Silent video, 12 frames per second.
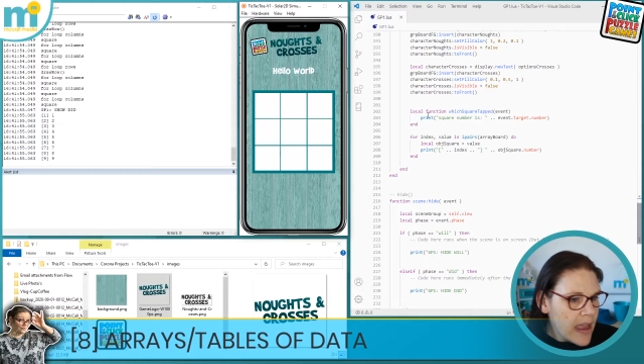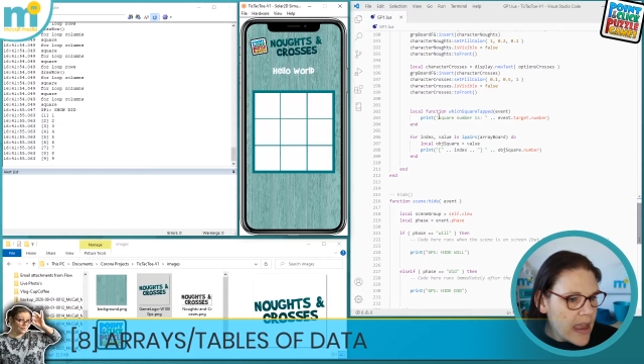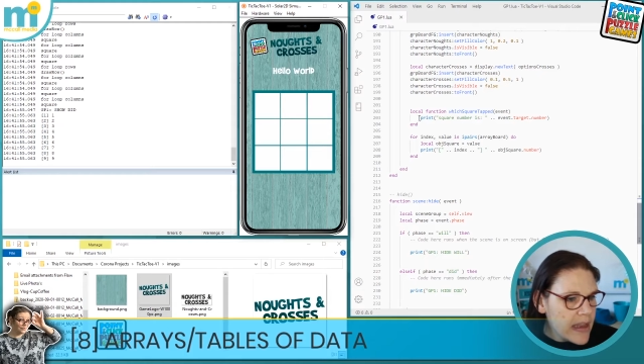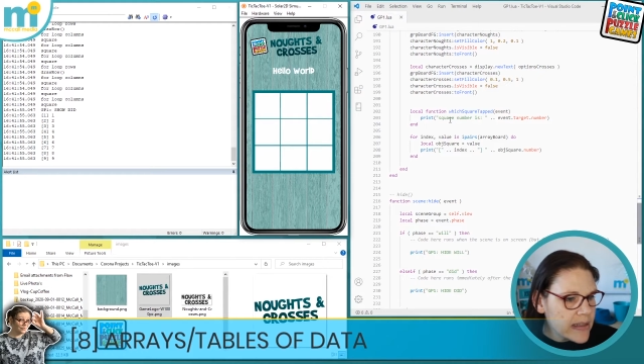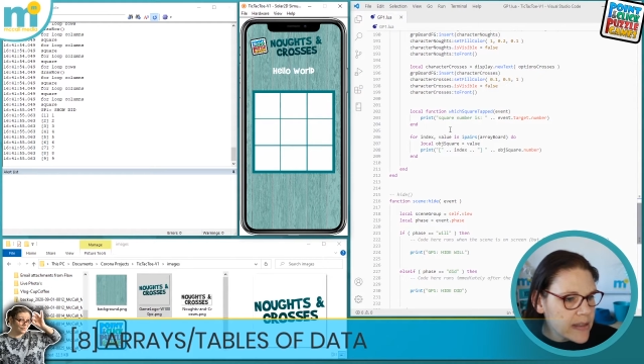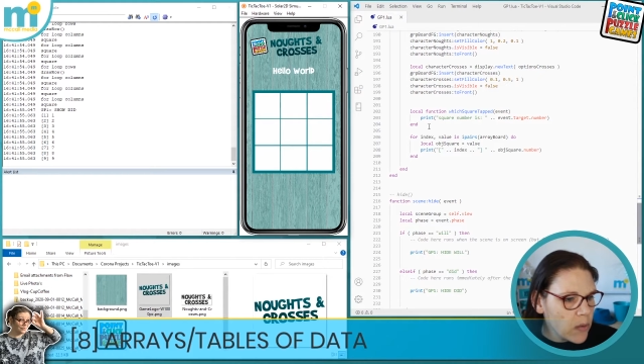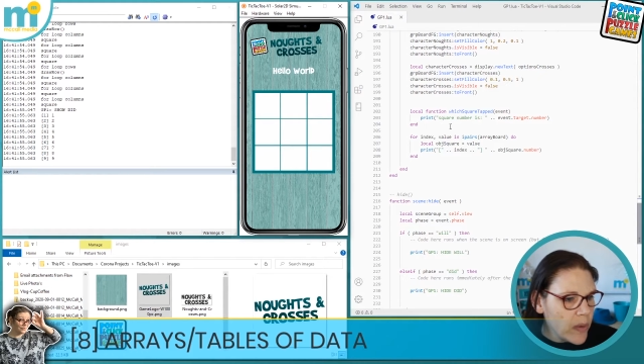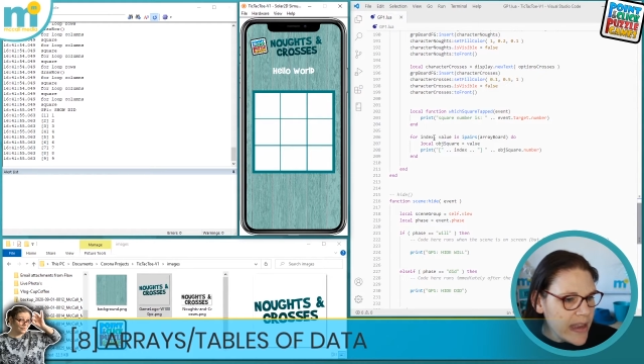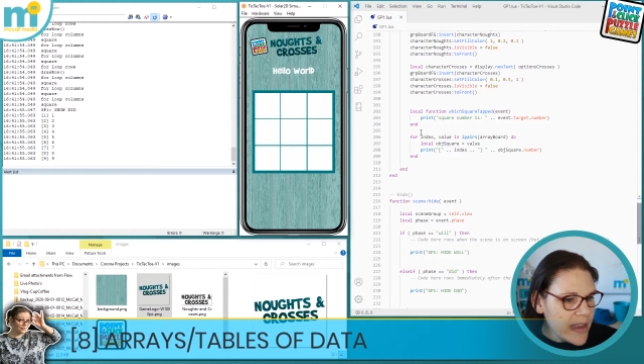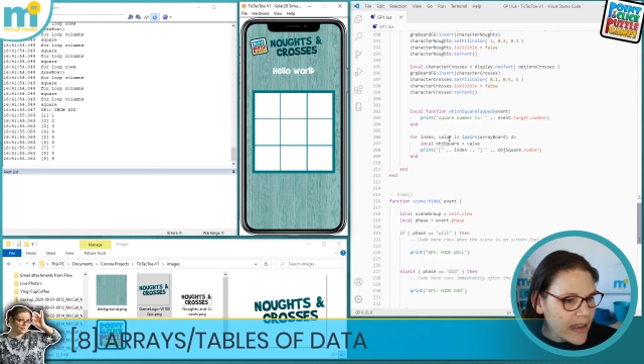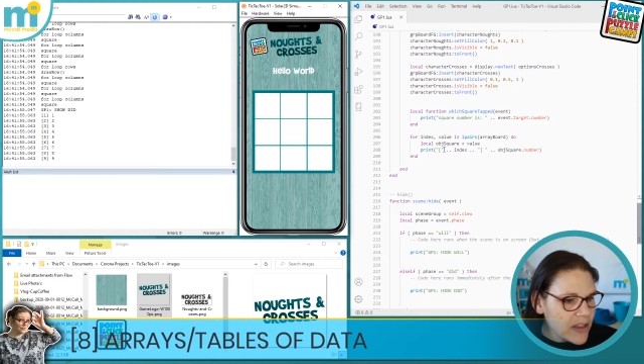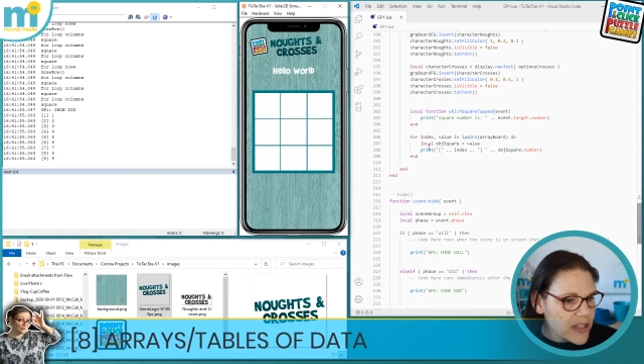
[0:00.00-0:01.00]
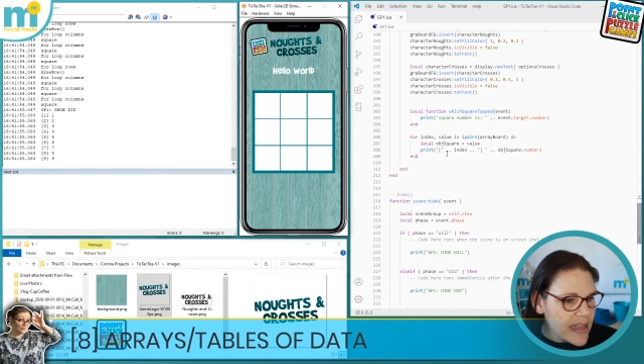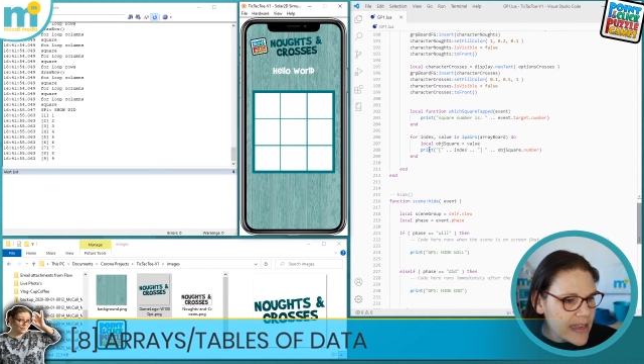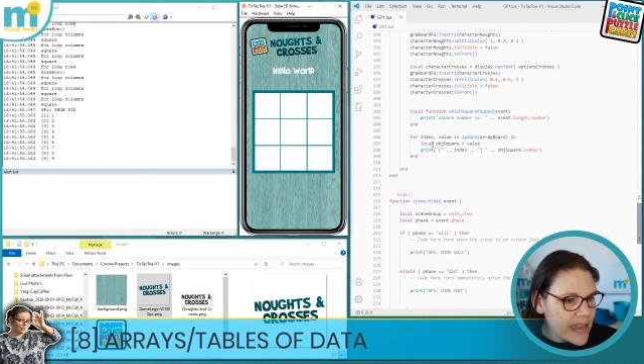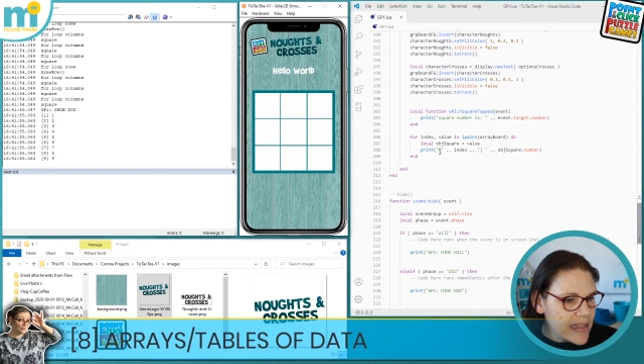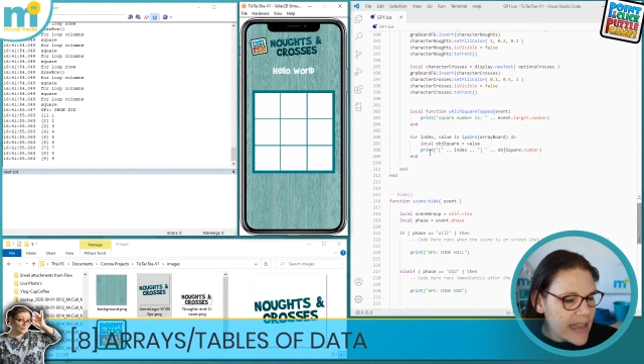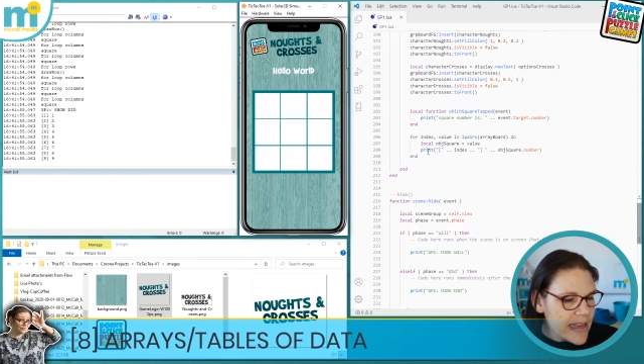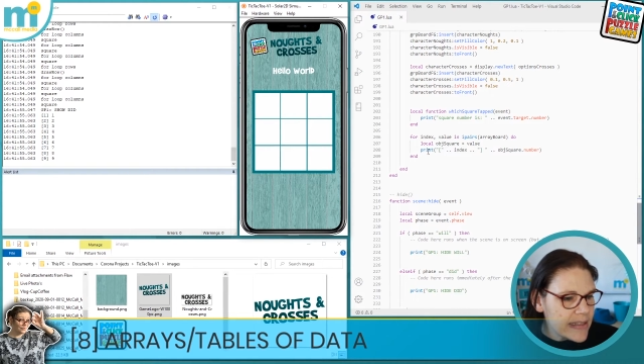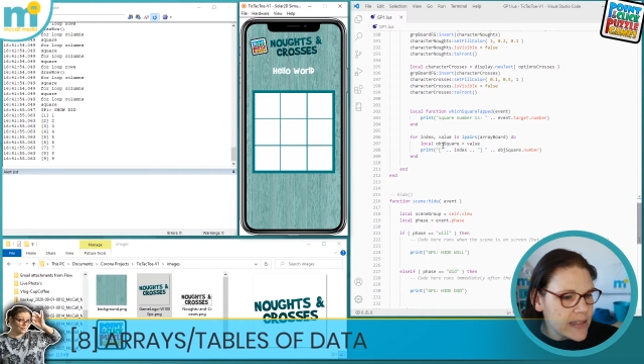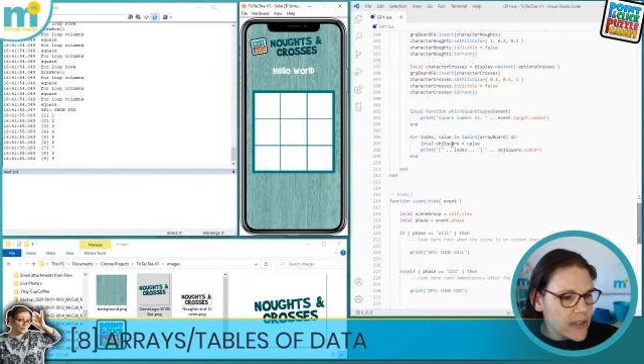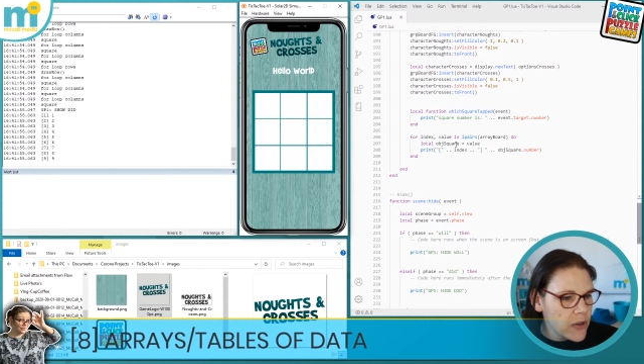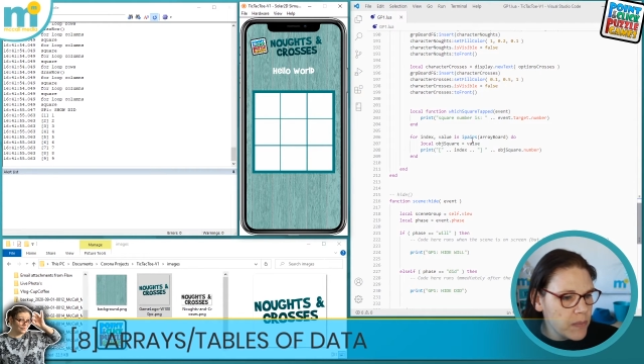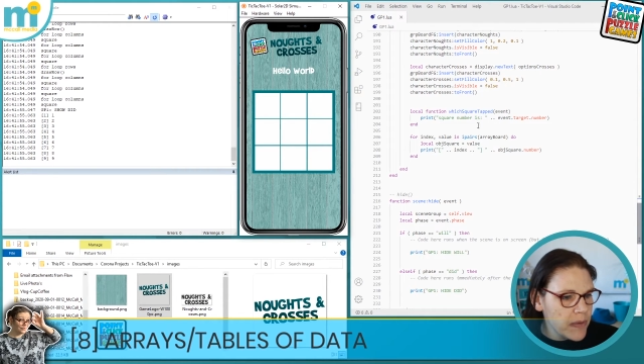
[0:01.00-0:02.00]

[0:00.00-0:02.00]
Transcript: is we actually need to,